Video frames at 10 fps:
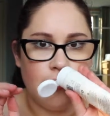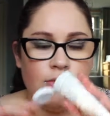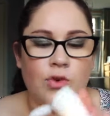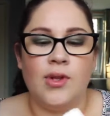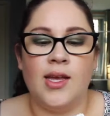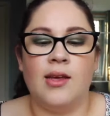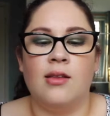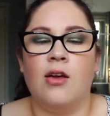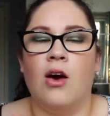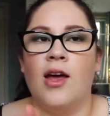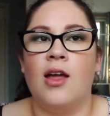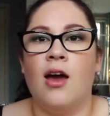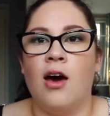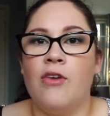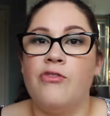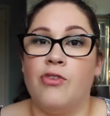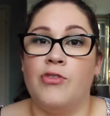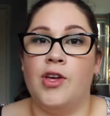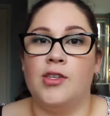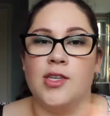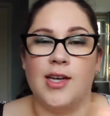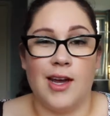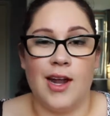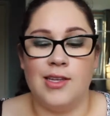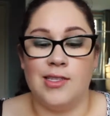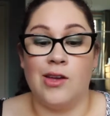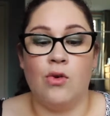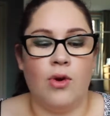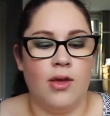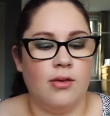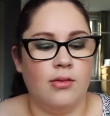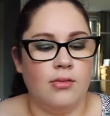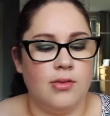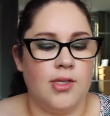morning and night after I've used like a cleansing oil